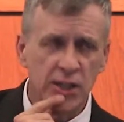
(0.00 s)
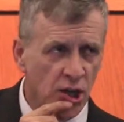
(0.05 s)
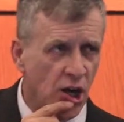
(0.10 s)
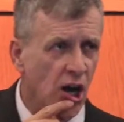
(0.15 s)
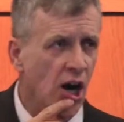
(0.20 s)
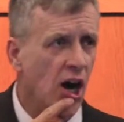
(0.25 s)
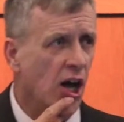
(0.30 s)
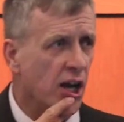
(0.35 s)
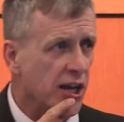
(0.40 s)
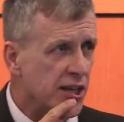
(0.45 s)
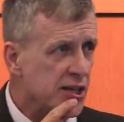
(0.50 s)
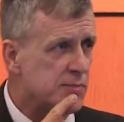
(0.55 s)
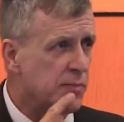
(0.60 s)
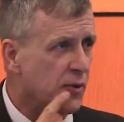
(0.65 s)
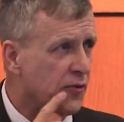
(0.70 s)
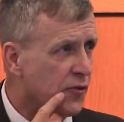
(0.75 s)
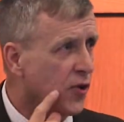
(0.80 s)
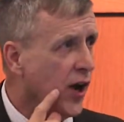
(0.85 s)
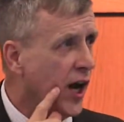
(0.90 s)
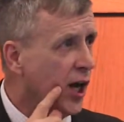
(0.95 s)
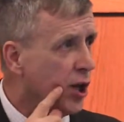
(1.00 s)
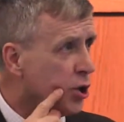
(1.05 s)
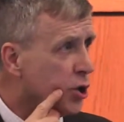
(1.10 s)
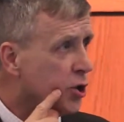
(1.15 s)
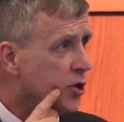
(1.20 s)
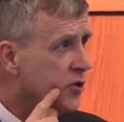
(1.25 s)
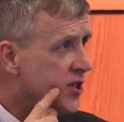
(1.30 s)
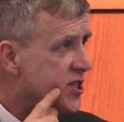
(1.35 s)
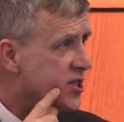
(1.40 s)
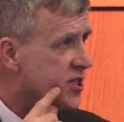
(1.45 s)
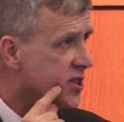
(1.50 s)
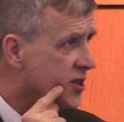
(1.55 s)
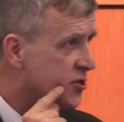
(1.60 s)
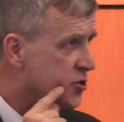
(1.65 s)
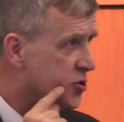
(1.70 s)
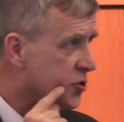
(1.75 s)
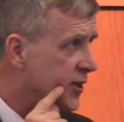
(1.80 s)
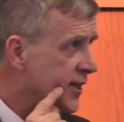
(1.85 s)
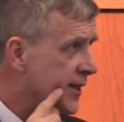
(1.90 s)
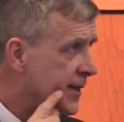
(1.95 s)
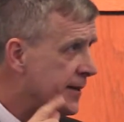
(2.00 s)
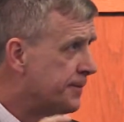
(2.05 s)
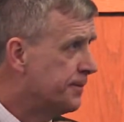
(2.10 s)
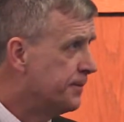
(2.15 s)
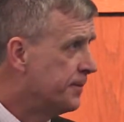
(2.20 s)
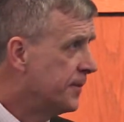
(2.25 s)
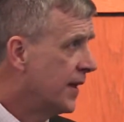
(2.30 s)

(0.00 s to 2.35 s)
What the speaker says: college before I learned this little trick.